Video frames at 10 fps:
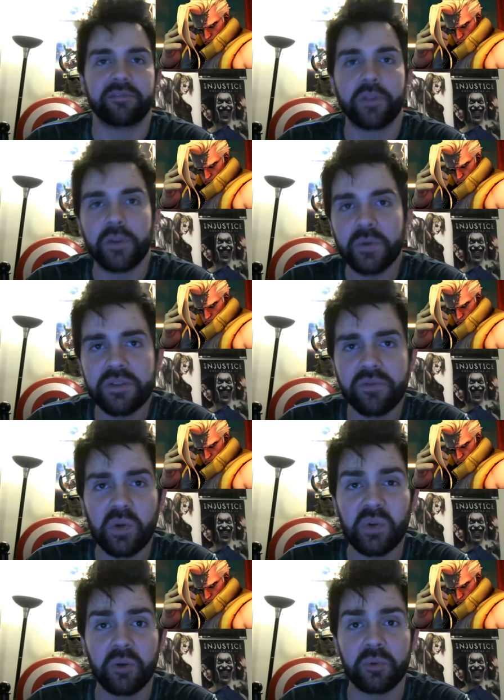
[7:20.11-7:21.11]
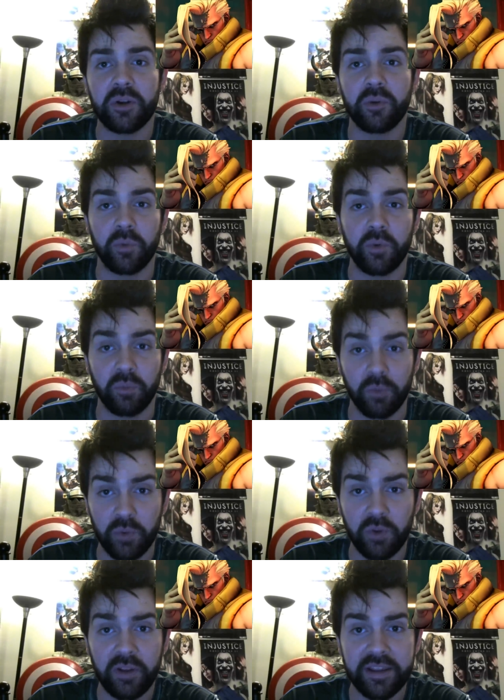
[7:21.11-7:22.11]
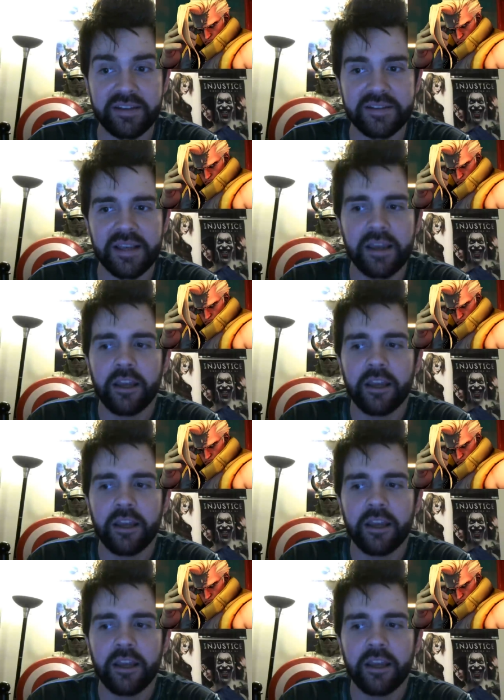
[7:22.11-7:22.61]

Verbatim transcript: For those of you who don't know who Rugal is,